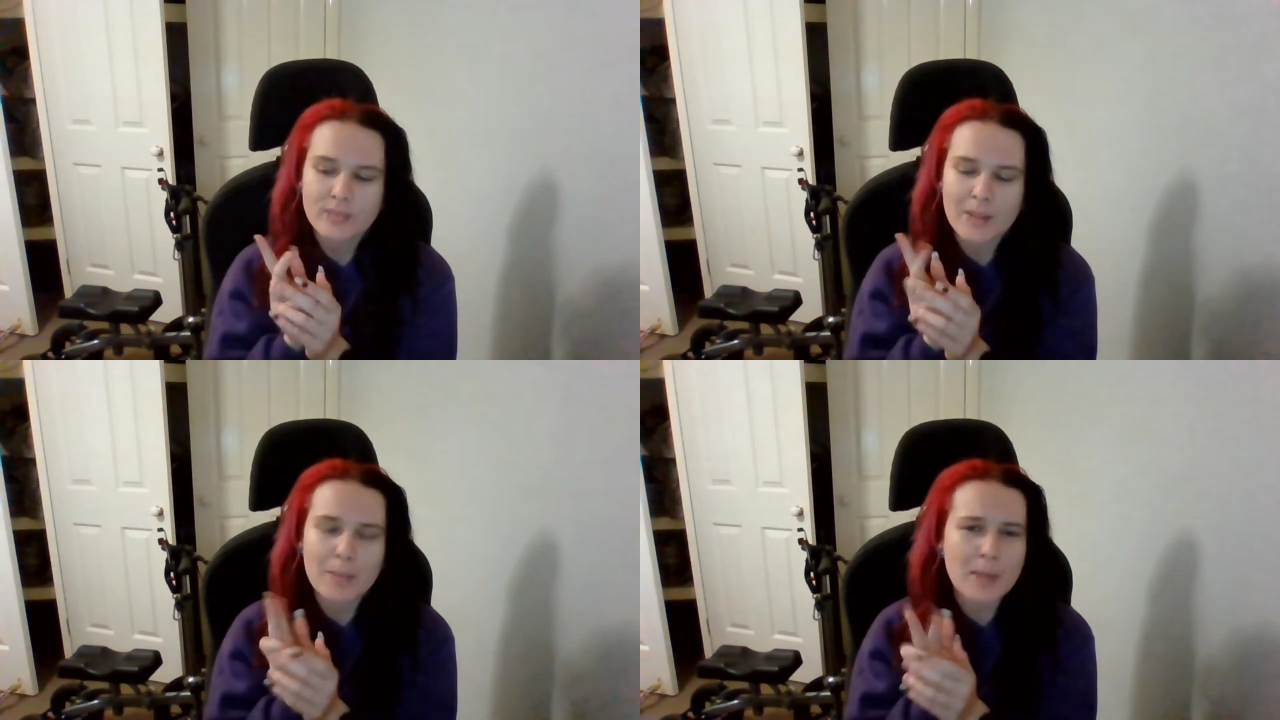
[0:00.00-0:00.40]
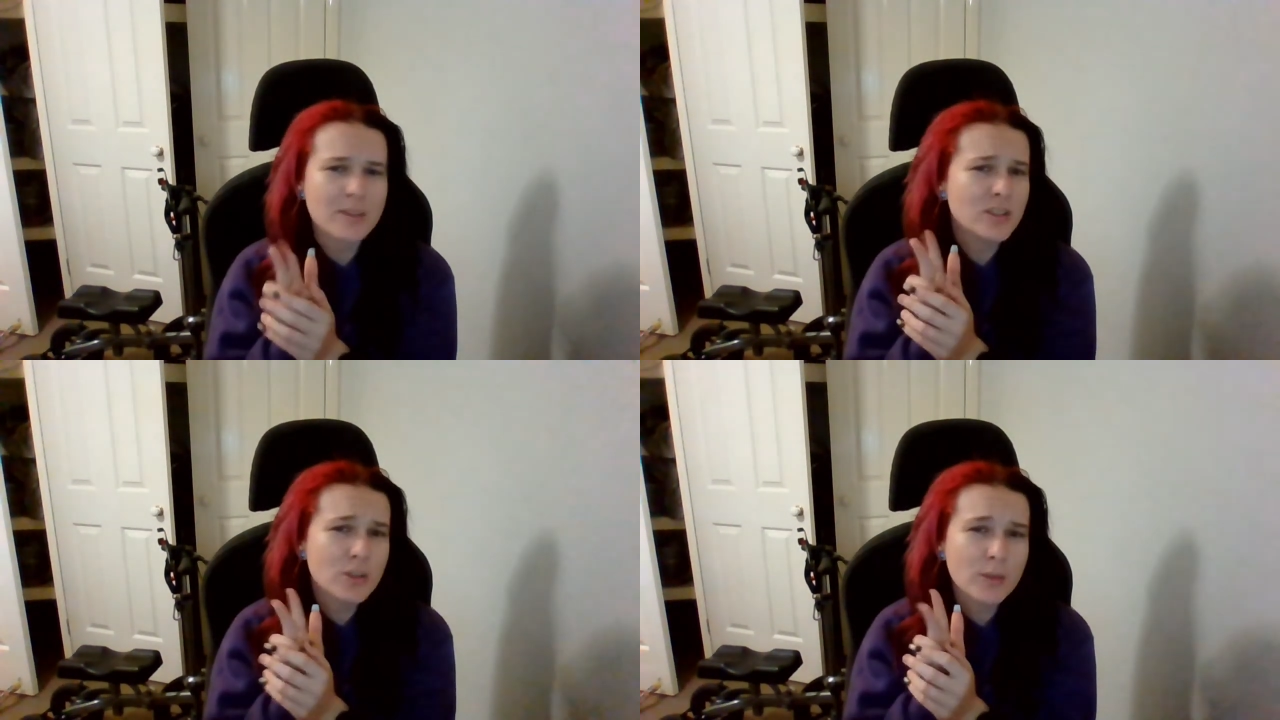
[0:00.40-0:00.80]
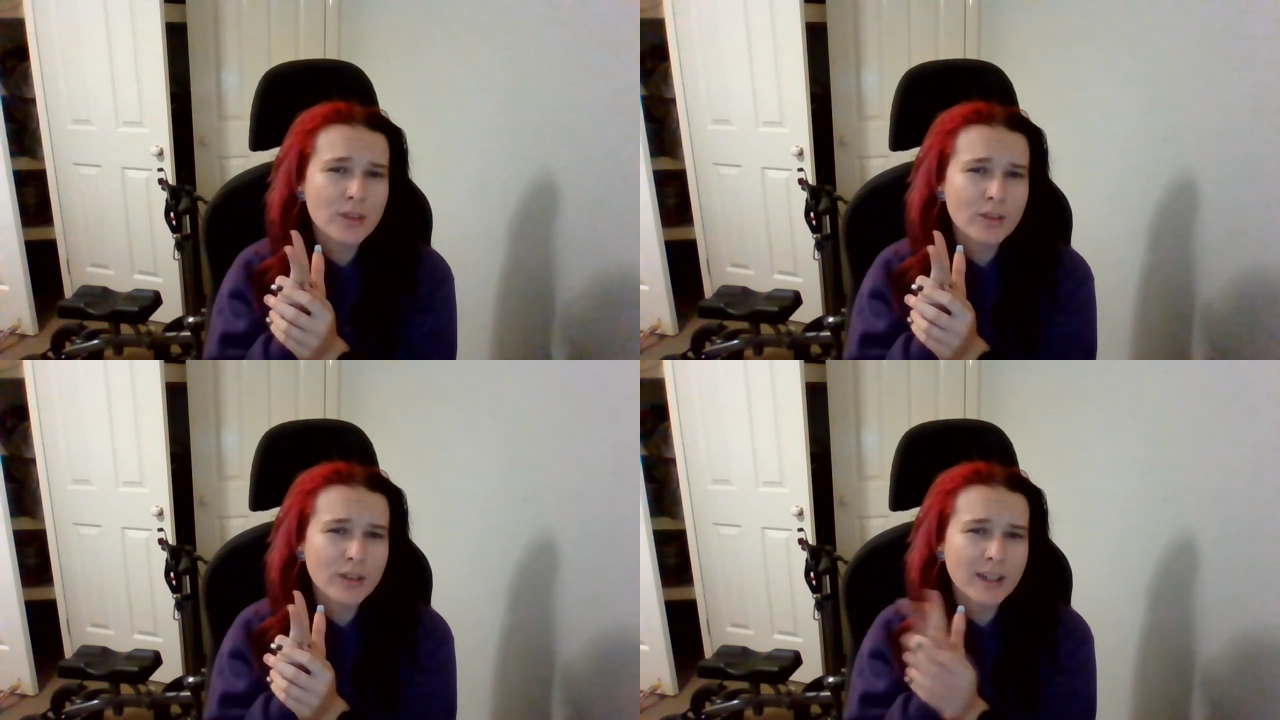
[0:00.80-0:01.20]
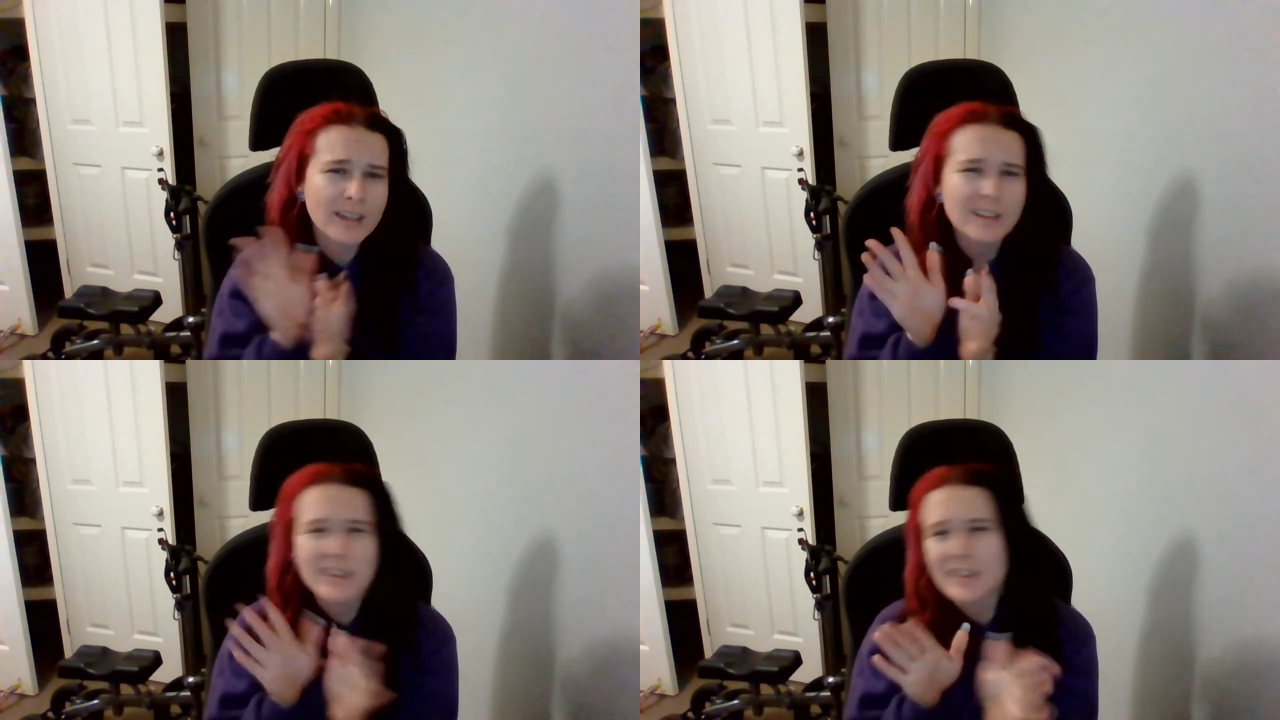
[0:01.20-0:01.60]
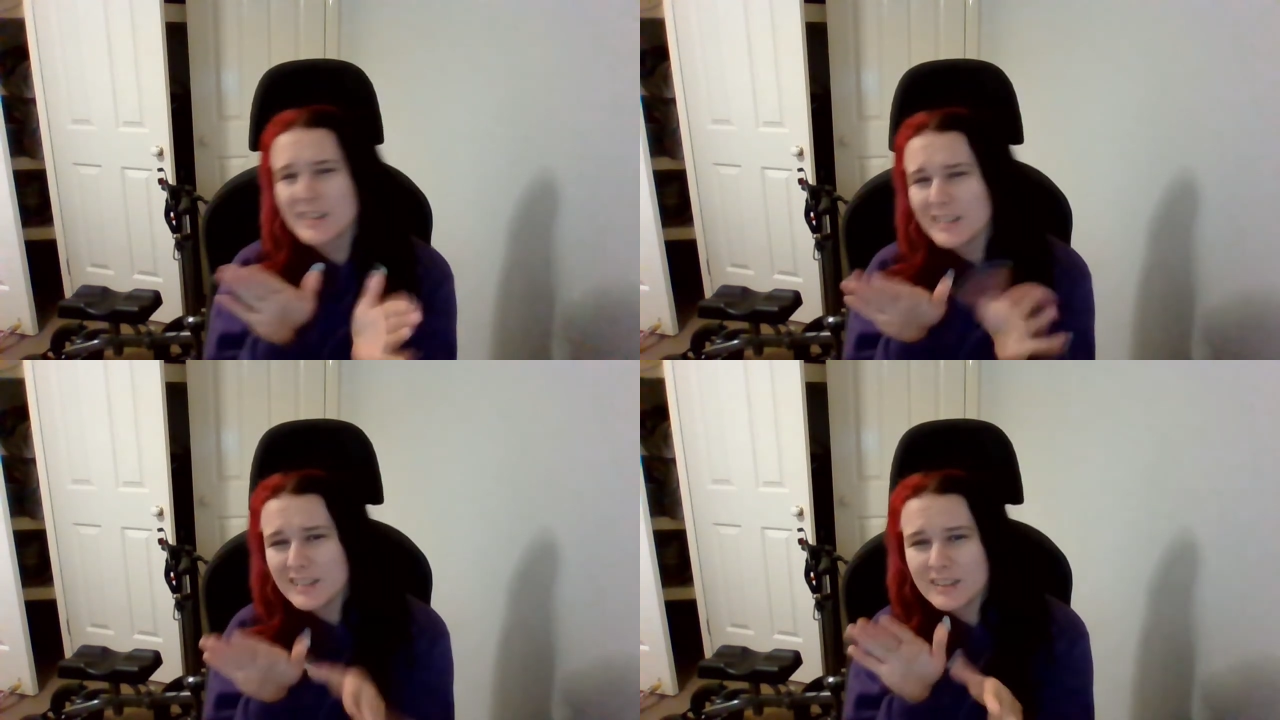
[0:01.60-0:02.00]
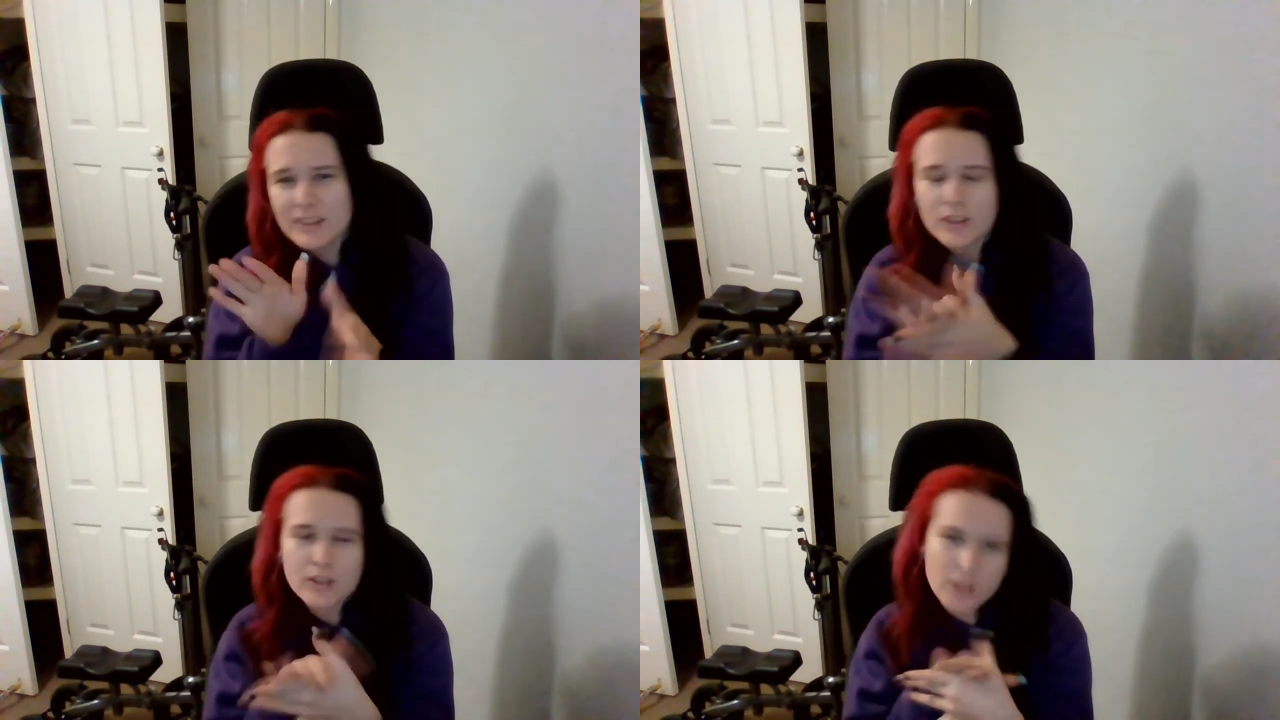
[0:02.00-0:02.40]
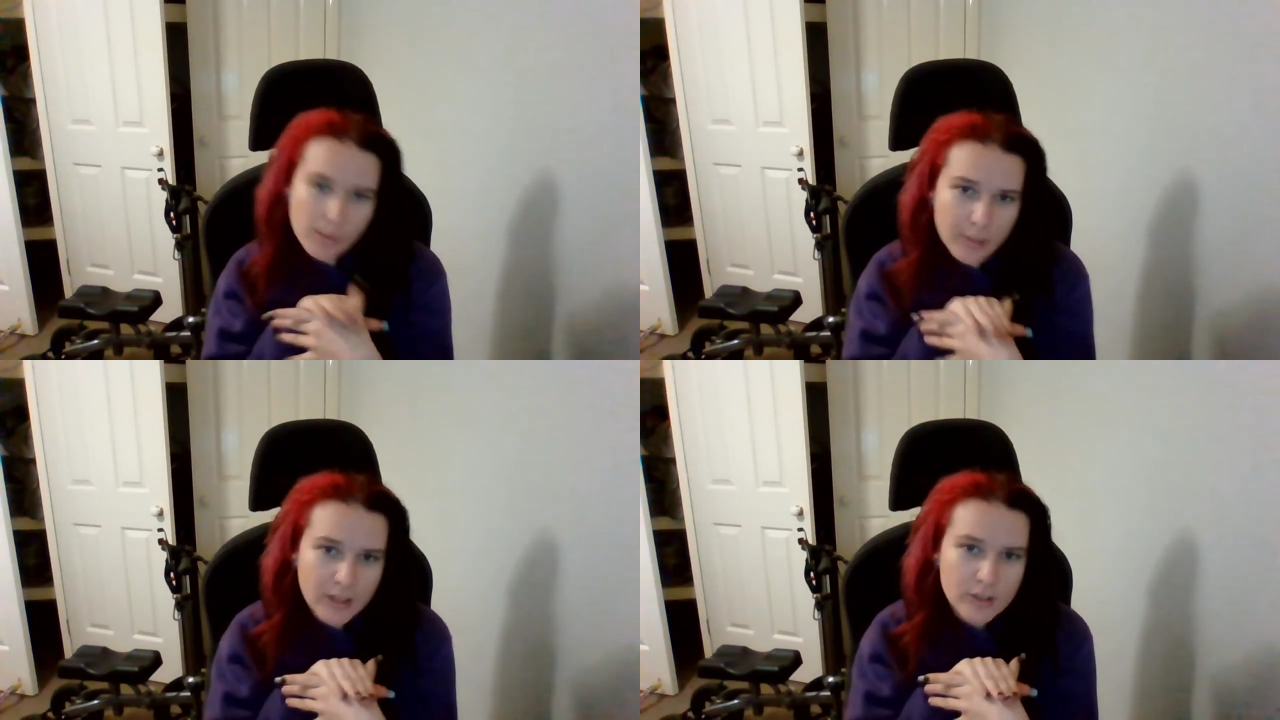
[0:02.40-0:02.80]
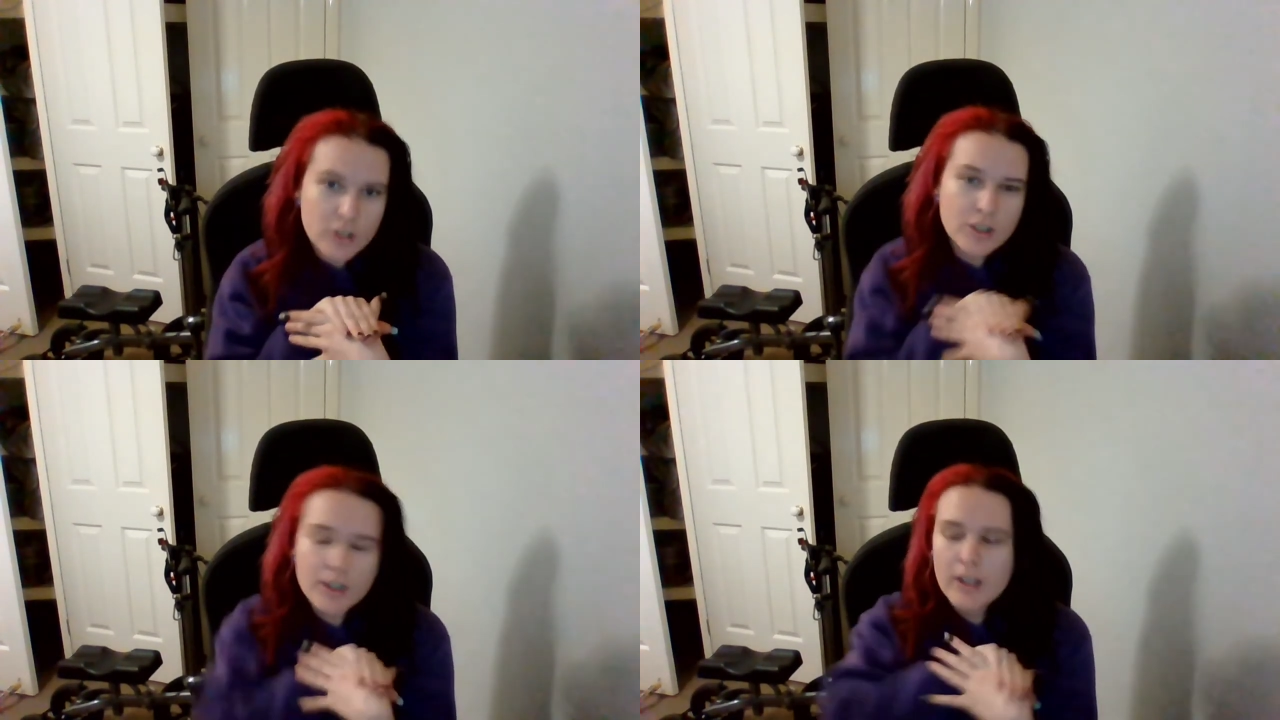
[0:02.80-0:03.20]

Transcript: Babies two and three, not so much.